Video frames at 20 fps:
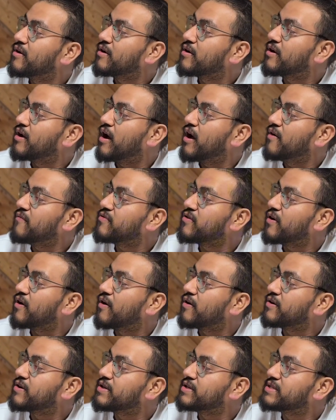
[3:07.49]
cover
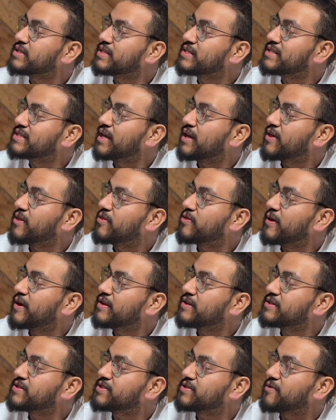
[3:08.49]
artist is
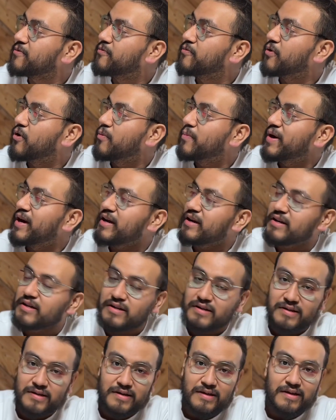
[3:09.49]
Thaddeus Robeck.
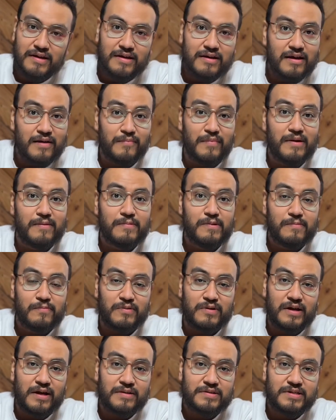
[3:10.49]
Might be
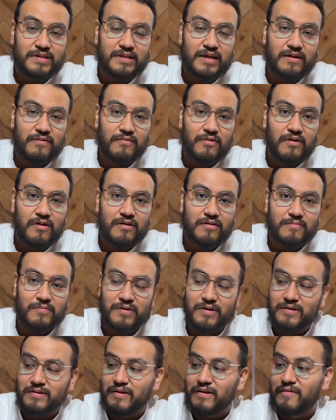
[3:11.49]
pronouncing that wrong,
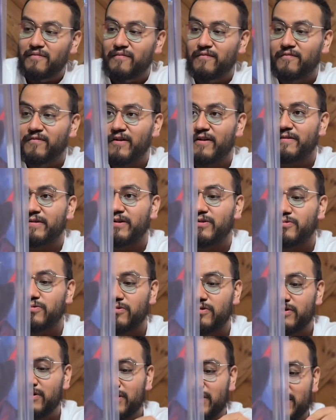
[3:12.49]
but very
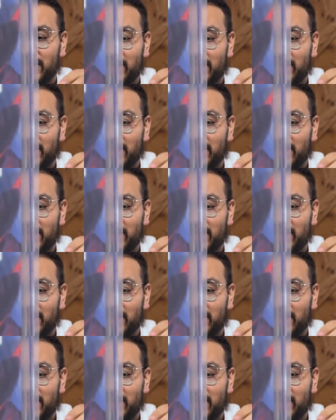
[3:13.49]
cool.